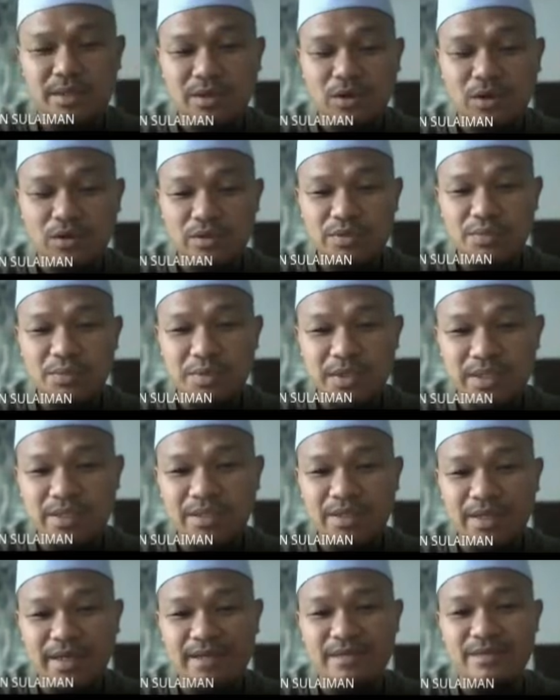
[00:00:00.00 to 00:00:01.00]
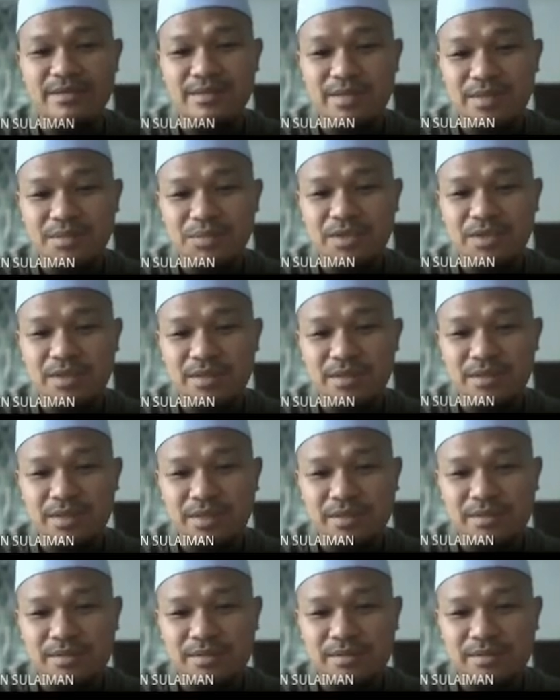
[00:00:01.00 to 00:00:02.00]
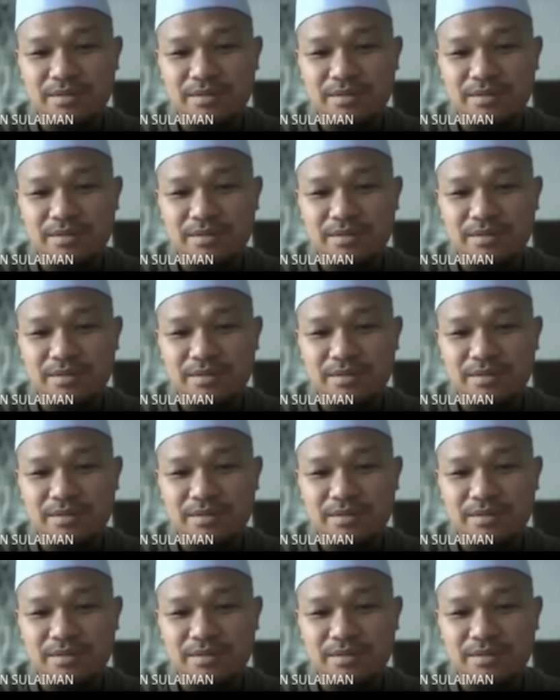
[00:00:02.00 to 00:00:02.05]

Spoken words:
offspring get the similar results.